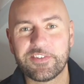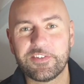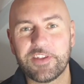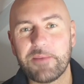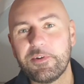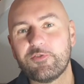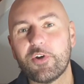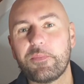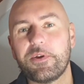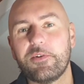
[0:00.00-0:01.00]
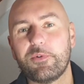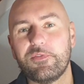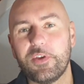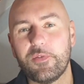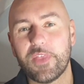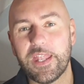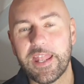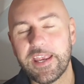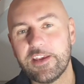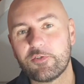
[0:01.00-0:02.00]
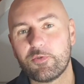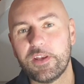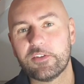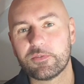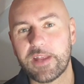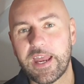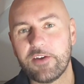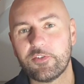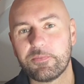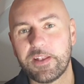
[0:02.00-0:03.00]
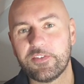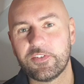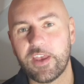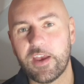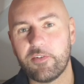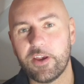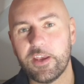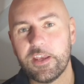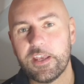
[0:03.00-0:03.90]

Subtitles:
and today we're dropping a review of the latest release from the House of Mancera.